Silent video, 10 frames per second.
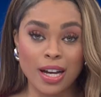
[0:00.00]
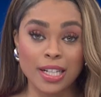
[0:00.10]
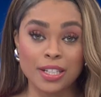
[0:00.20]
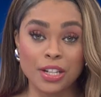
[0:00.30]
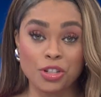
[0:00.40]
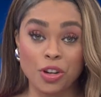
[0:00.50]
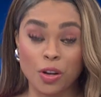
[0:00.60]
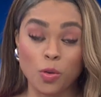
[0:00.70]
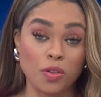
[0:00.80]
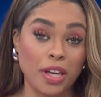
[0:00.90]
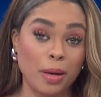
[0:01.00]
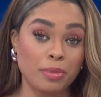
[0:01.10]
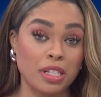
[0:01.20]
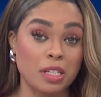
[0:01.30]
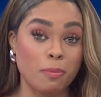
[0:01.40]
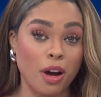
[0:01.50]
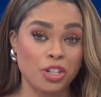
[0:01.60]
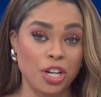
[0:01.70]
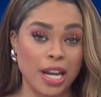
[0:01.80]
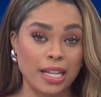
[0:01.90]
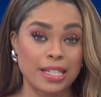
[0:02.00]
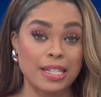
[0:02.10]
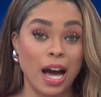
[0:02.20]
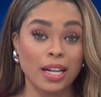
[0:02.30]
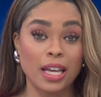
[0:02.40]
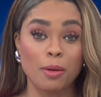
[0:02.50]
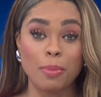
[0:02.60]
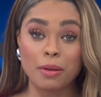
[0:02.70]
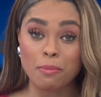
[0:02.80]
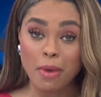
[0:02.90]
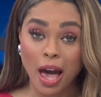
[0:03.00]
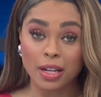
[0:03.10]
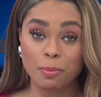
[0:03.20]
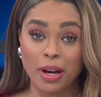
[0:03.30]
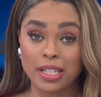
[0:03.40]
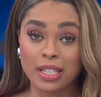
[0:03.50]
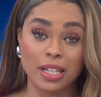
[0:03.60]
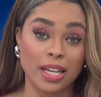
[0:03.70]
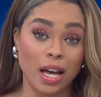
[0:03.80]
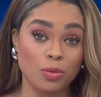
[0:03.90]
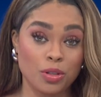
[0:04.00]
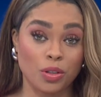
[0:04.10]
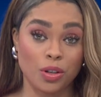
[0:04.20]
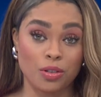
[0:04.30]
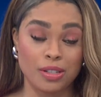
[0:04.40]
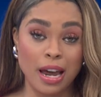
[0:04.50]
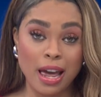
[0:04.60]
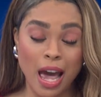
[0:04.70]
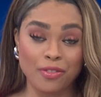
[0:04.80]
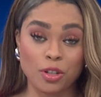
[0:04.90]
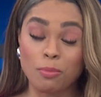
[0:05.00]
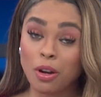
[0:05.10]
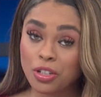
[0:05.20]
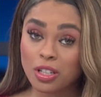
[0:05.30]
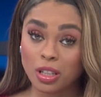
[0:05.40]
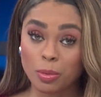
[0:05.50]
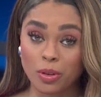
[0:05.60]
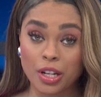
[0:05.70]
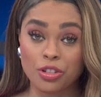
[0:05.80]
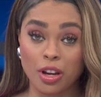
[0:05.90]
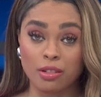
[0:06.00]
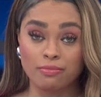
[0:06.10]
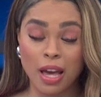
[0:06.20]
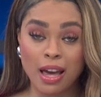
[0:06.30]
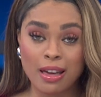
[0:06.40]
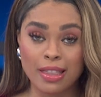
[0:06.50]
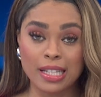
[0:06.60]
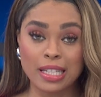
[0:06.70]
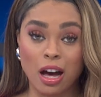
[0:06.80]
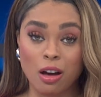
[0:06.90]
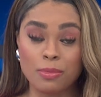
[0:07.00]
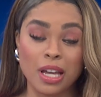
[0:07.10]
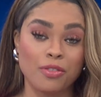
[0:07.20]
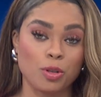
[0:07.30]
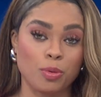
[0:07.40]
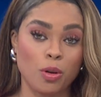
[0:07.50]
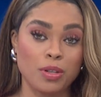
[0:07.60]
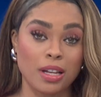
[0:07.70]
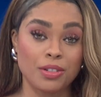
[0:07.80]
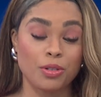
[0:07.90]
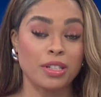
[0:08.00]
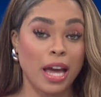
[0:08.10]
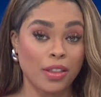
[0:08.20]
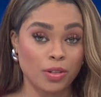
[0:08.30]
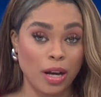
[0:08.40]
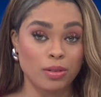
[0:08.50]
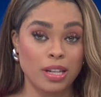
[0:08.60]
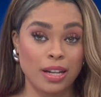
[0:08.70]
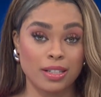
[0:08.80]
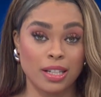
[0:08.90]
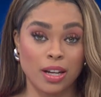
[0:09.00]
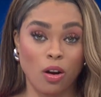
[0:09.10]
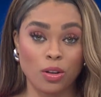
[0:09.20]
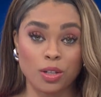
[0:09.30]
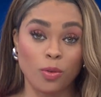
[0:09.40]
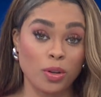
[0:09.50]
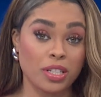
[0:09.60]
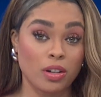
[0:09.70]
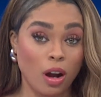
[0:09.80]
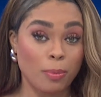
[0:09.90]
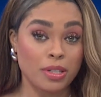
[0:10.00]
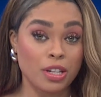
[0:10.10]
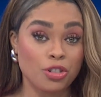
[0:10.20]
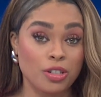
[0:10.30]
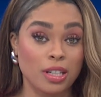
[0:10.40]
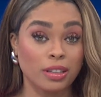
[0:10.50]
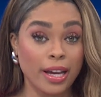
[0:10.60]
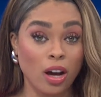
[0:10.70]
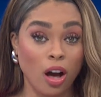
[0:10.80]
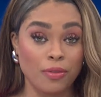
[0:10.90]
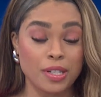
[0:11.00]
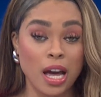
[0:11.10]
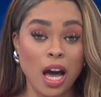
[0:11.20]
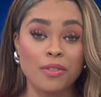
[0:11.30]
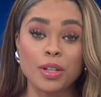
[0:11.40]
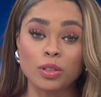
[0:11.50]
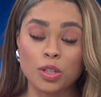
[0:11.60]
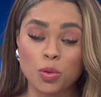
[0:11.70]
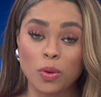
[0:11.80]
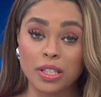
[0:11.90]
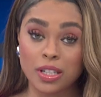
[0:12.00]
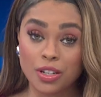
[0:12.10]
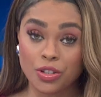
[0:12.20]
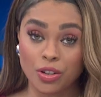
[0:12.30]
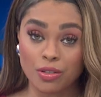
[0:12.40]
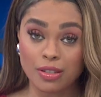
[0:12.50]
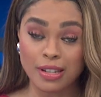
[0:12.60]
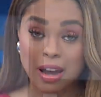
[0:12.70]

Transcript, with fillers: A decision on Northampton's budget has not yet been met by city councilors after much deliberation. This comes after protesters gathered outside City Hall to voice their opposition to layoffs of nearly 20 teachers.